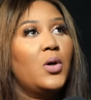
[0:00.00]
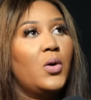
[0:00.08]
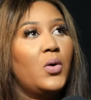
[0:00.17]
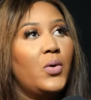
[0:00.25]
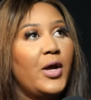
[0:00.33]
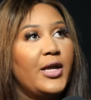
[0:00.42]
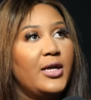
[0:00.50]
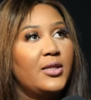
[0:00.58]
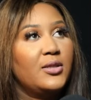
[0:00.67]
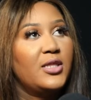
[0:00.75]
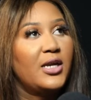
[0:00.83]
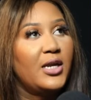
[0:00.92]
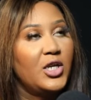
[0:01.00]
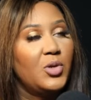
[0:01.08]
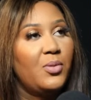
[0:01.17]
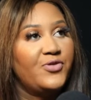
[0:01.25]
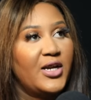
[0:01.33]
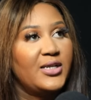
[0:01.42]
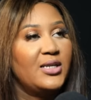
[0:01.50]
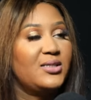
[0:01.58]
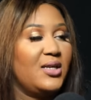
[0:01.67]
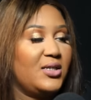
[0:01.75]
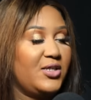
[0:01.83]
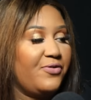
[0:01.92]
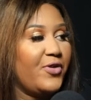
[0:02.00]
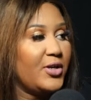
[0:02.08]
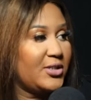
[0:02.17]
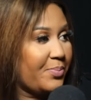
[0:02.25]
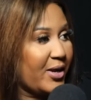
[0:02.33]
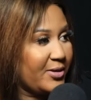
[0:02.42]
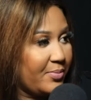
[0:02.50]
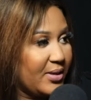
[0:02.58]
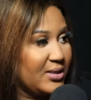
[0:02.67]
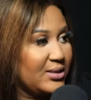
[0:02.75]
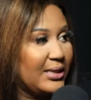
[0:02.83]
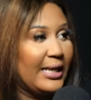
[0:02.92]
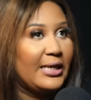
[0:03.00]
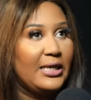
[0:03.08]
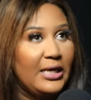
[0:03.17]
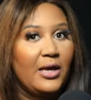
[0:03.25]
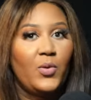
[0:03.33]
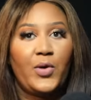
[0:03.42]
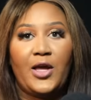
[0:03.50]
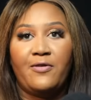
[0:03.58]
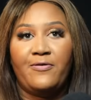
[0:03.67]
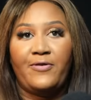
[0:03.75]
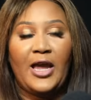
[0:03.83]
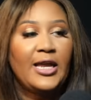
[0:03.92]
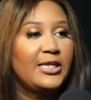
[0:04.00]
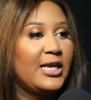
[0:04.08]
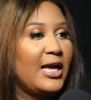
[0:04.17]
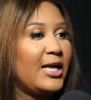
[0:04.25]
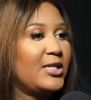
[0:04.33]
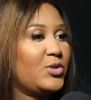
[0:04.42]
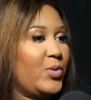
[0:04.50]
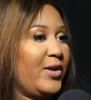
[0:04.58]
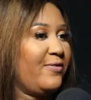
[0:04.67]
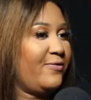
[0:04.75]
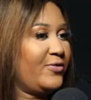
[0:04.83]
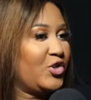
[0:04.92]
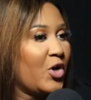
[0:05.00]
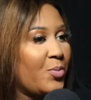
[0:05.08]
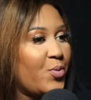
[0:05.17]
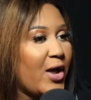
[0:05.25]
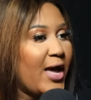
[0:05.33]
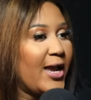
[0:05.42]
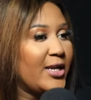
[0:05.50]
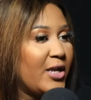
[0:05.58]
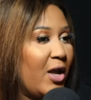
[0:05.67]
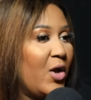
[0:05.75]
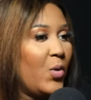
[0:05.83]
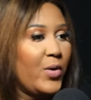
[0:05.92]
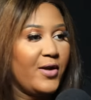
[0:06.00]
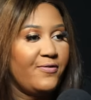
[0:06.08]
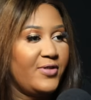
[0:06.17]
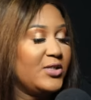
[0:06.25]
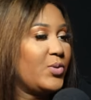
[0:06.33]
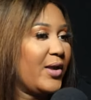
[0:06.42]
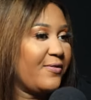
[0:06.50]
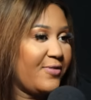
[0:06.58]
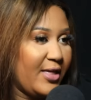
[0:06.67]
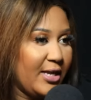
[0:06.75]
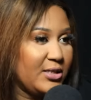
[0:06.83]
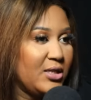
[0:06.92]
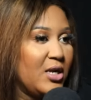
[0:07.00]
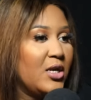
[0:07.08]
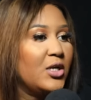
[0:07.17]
so in the kingdom of darkness, there are different departments. Like here, we have Edgar's, we have ShopRite, we have this, we have that.